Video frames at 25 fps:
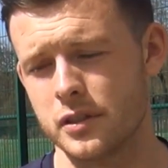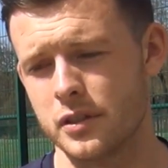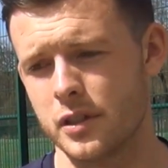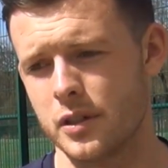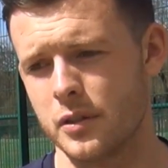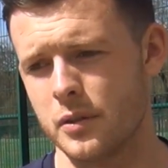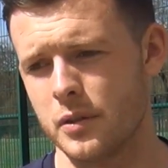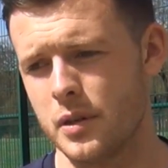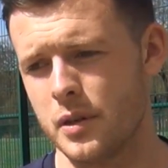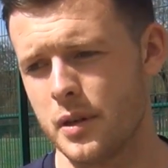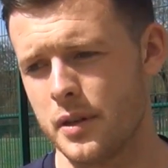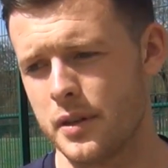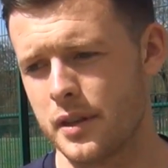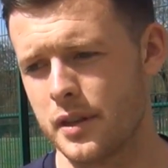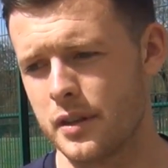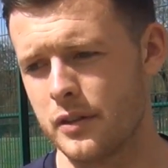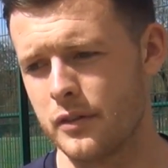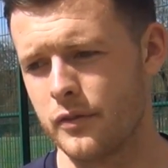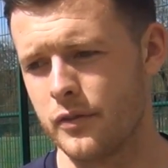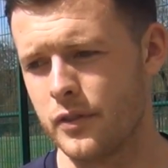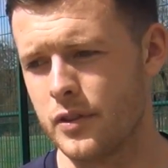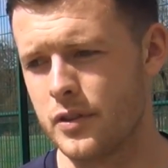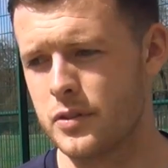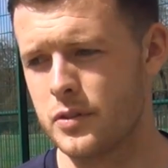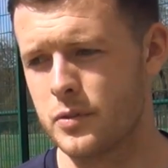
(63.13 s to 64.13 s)
You know, I think
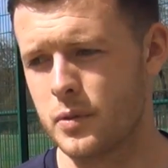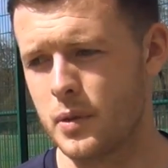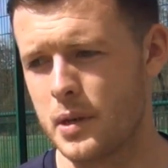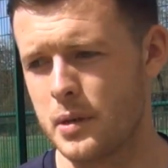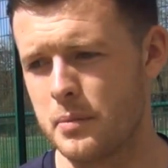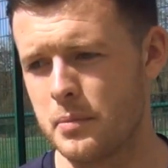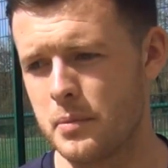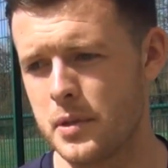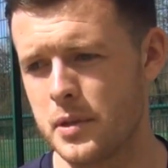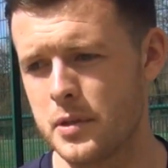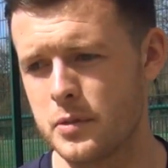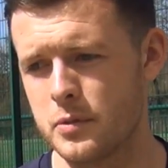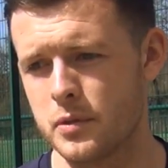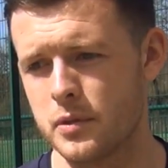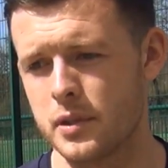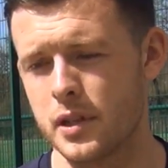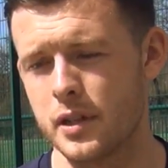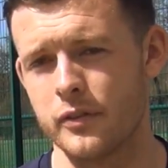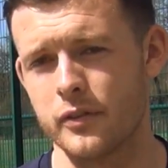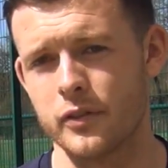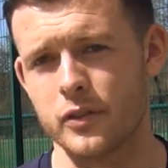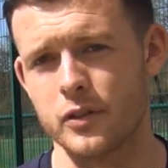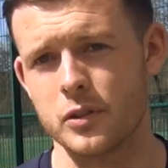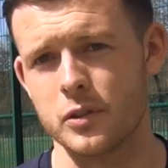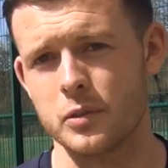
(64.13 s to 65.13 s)
the first 20 minutes were
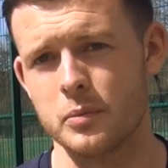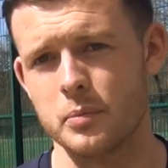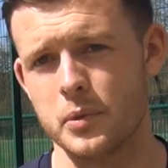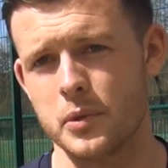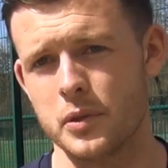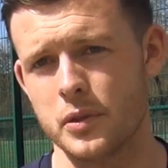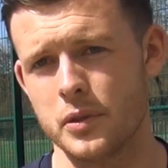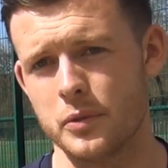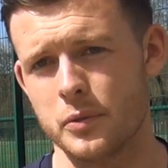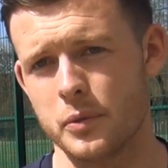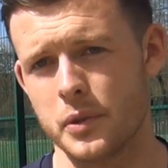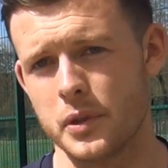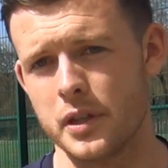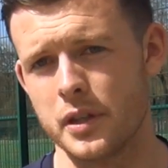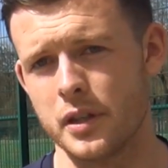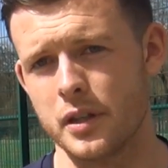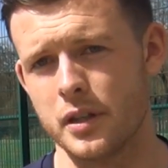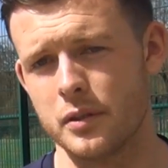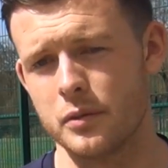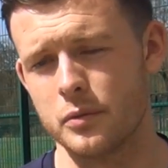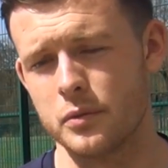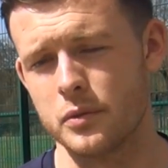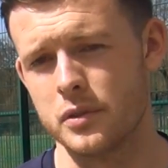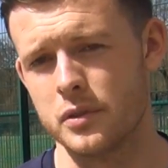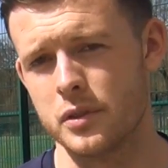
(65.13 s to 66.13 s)
difficult, but we
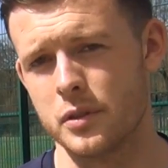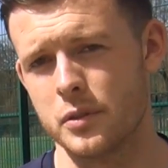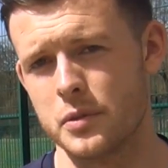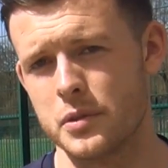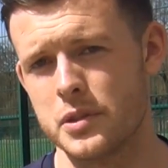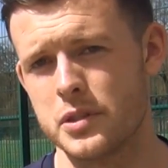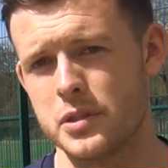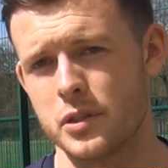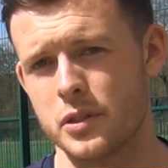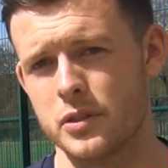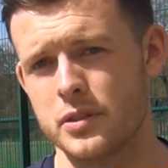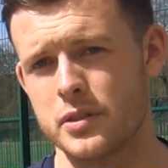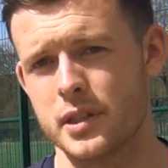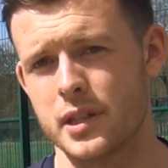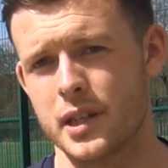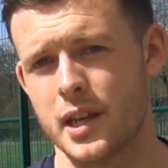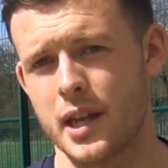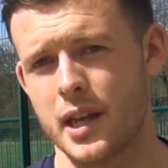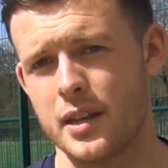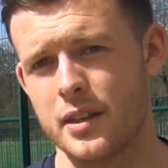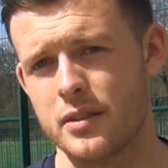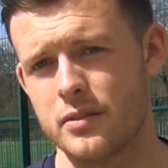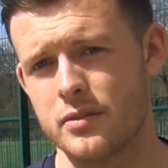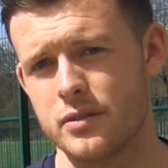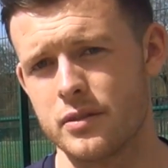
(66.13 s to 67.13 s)
uh, you know we stuck
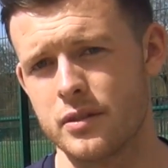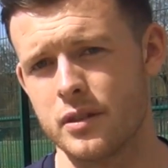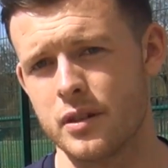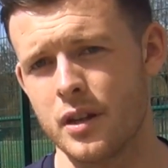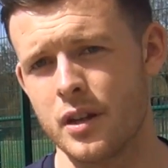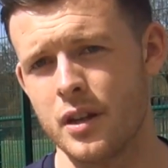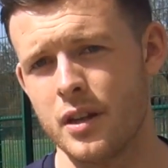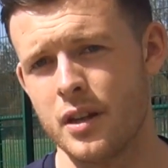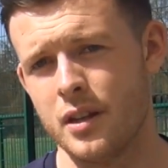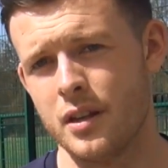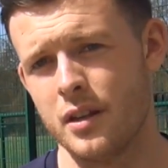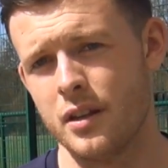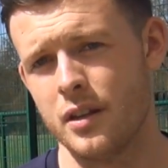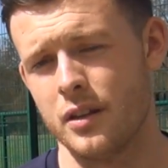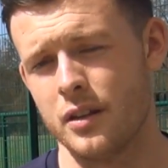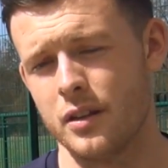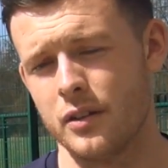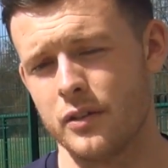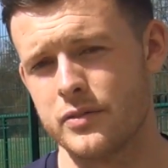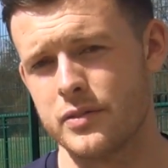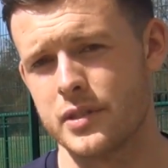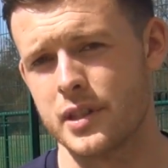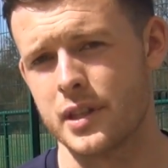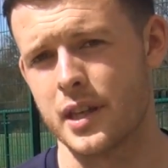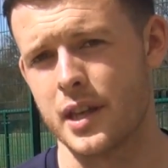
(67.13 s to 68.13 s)
together and, and
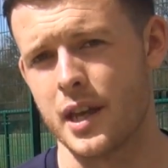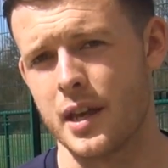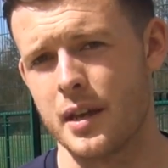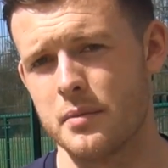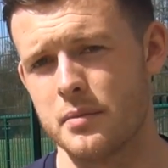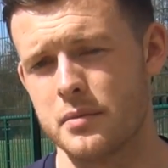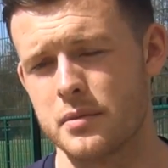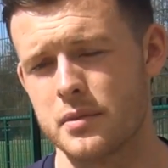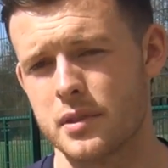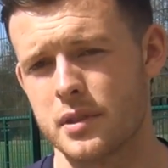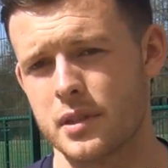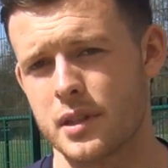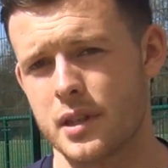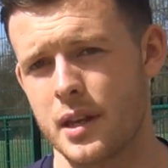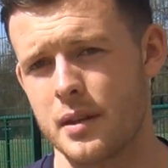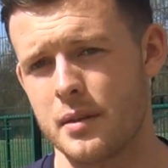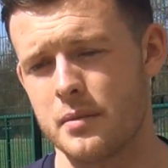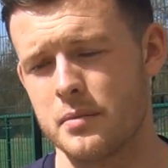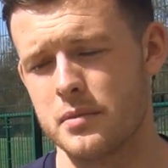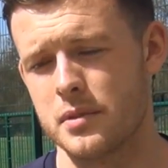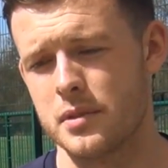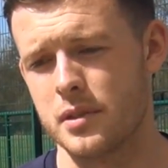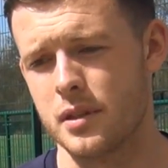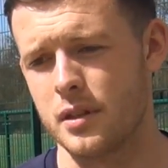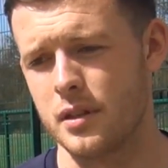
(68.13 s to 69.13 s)
obviously kept
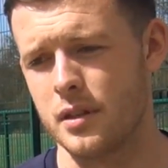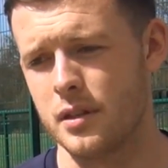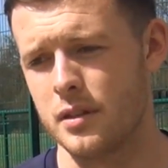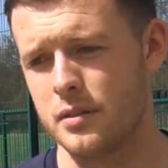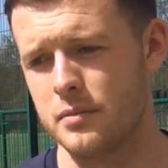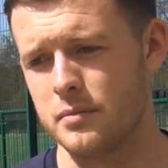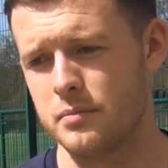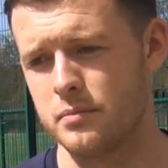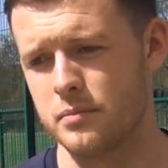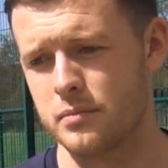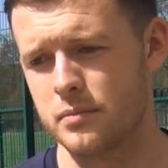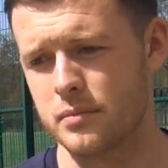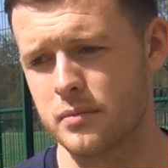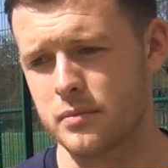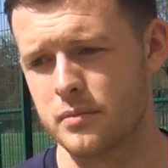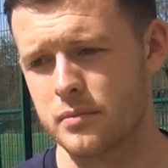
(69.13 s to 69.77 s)
kept um,